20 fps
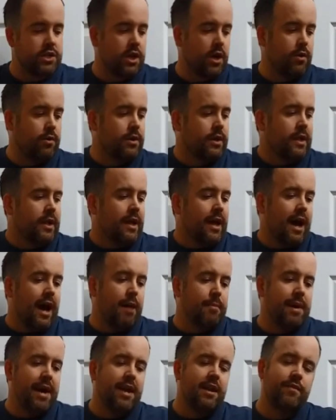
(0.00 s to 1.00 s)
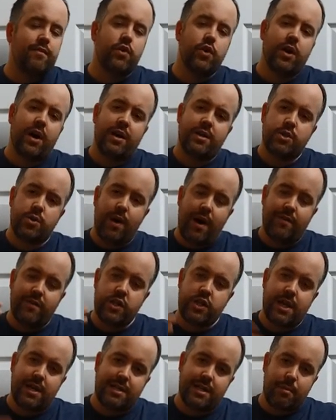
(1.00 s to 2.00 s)
So um, any of you guys who
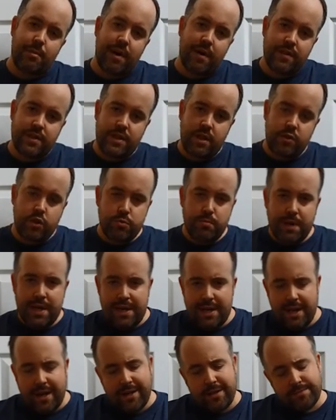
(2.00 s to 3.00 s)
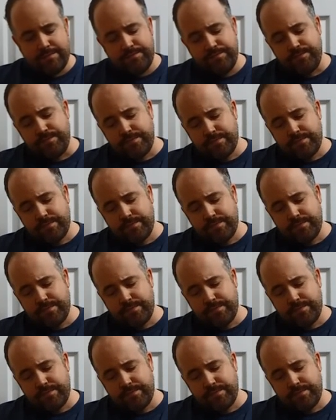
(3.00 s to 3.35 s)
haven't checked out my other social media,